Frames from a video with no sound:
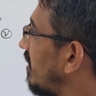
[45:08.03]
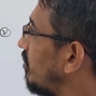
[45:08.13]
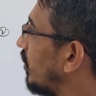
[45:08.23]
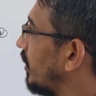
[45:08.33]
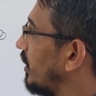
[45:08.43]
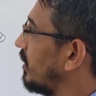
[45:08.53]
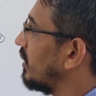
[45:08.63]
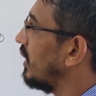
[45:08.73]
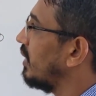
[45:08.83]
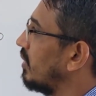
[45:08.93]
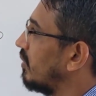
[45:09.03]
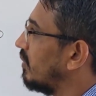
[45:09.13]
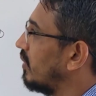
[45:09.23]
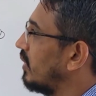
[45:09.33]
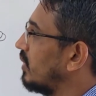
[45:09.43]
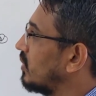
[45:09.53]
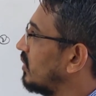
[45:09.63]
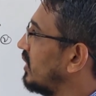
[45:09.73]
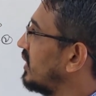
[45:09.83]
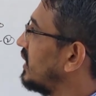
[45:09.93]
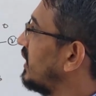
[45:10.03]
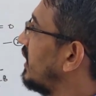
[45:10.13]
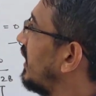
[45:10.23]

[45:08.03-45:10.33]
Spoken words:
D point. Okay, so this is C